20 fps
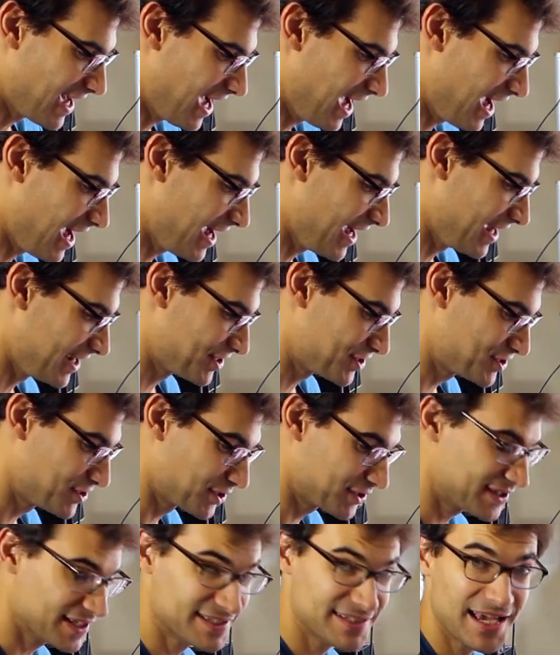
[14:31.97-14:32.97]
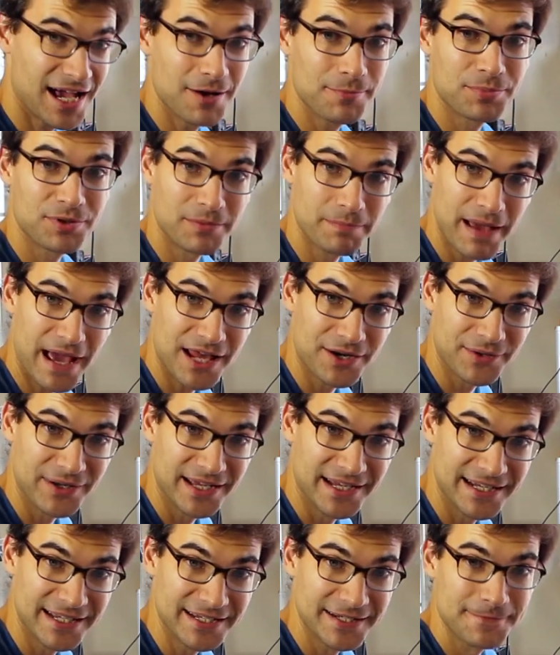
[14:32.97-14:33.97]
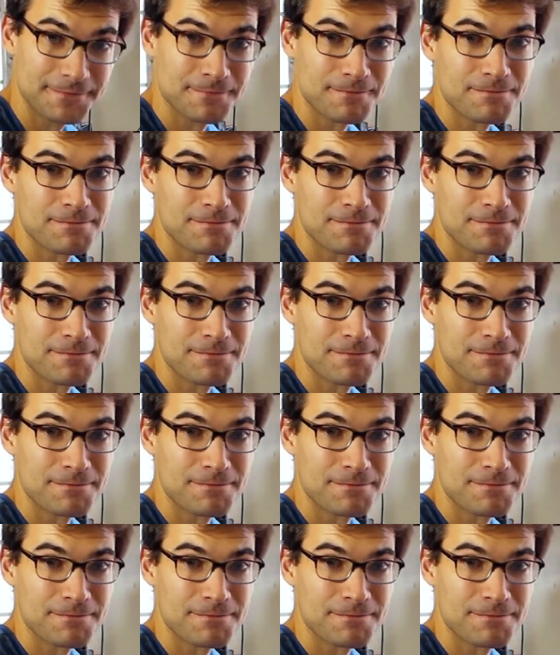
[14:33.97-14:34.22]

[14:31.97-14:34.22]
I took this out, put a battery in it,